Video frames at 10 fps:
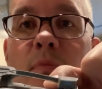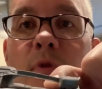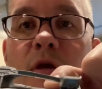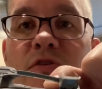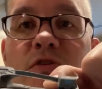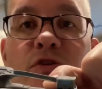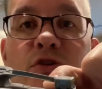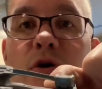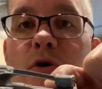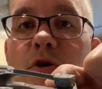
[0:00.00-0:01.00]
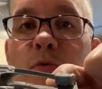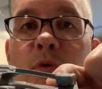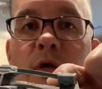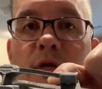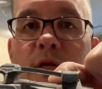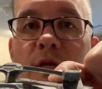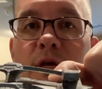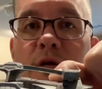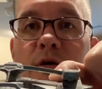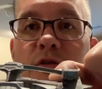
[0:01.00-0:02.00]
Because in the show, you really didn't
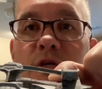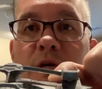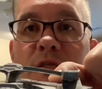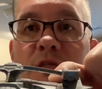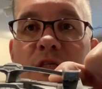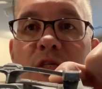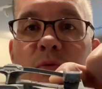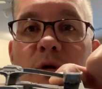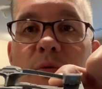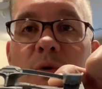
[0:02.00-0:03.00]
get a good chance to see what it